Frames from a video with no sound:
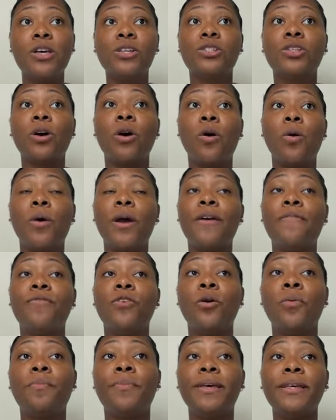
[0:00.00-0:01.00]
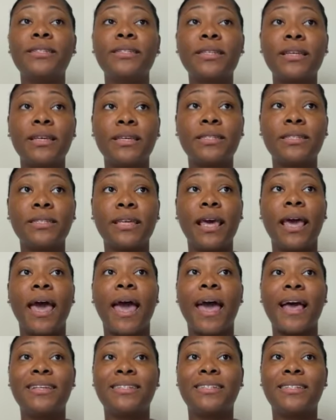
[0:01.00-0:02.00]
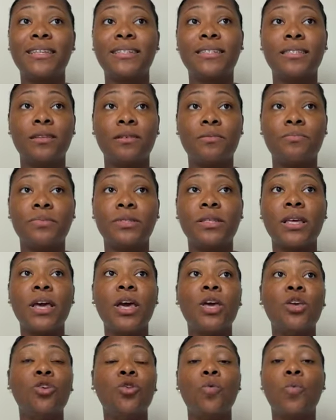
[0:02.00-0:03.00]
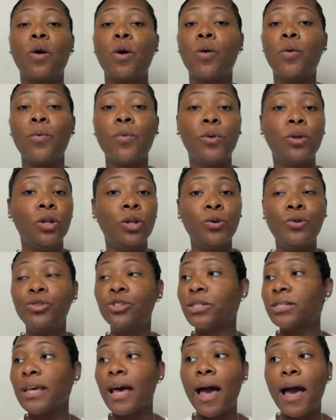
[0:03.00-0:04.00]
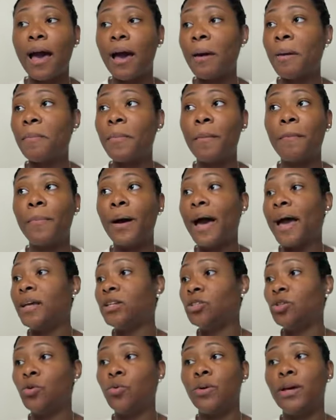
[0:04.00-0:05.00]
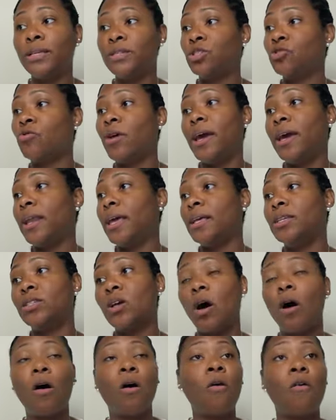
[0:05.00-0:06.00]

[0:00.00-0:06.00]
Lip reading: So if your business has systems, you won't lose time by doing trainings